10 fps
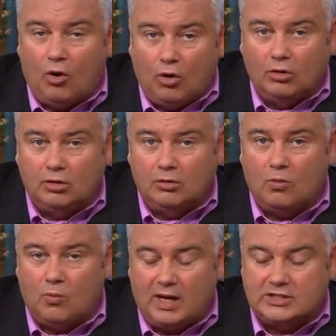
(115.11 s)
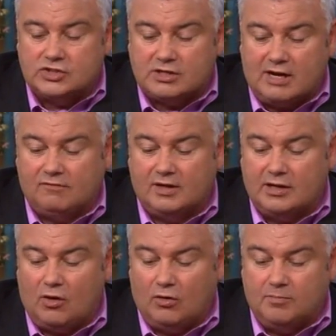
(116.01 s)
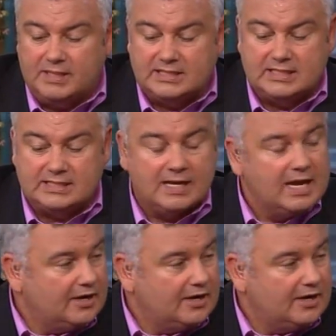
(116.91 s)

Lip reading: all whilst travelling on business.